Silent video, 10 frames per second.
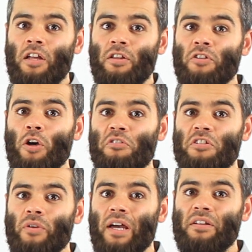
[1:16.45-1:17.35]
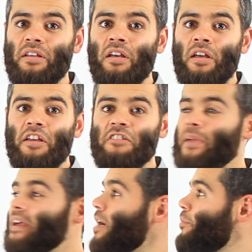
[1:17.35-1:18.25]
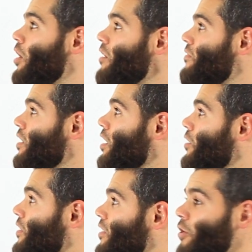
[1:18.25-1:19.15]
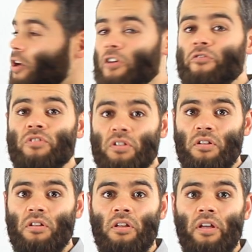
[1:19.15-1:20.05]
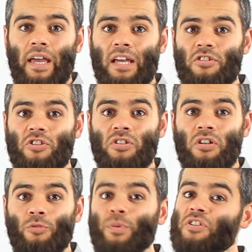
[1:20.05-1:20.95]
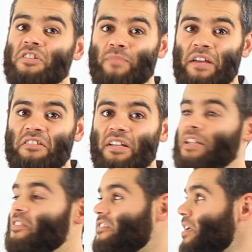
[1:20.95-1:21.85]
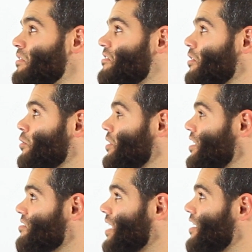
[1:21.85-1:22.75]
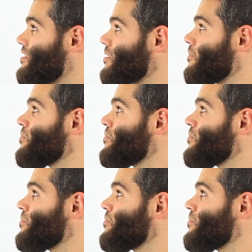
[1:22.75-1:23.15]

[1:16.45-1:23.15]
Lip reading: The total surrounding is made up of the curved edge, which is basically the semicircle in this case,